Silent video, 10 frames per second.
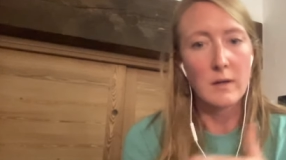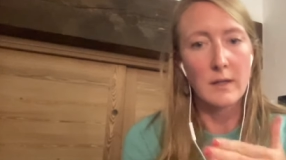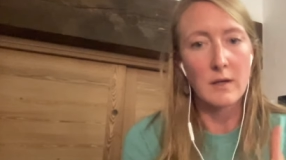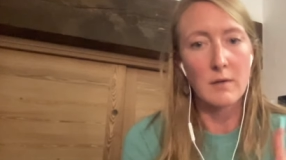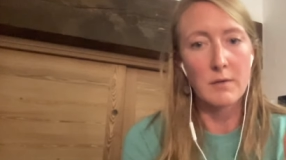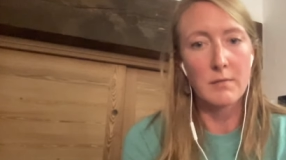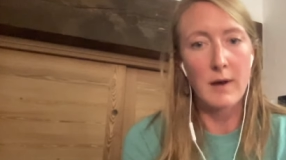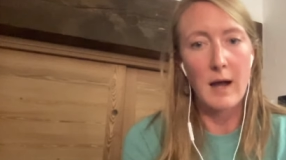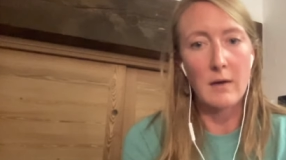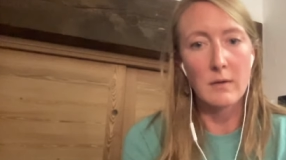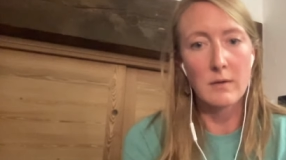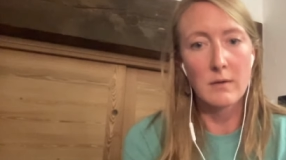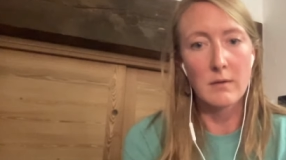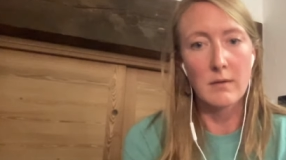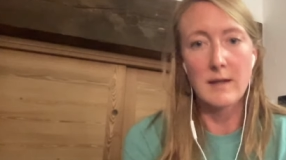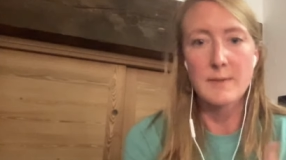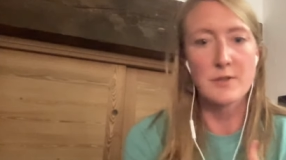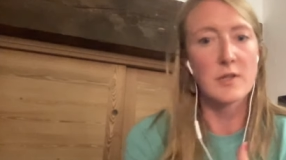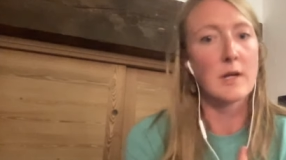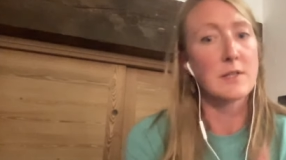you know, throughout,
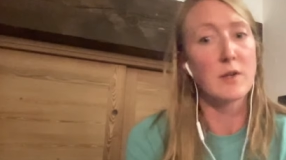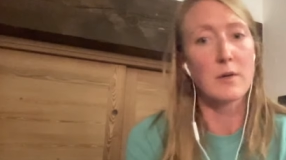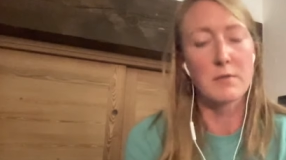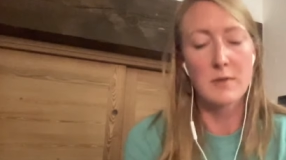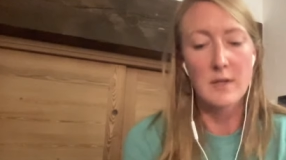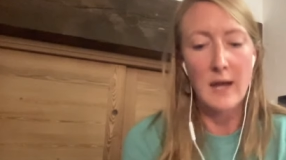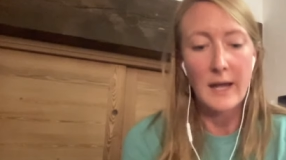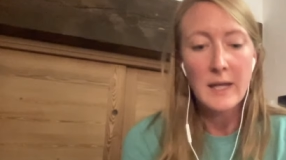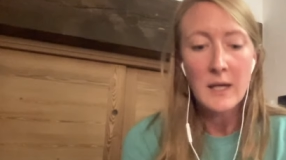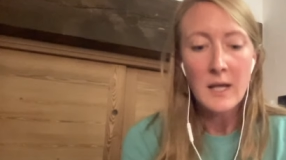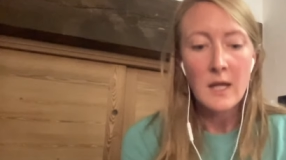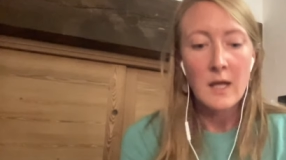especially as you go through the night.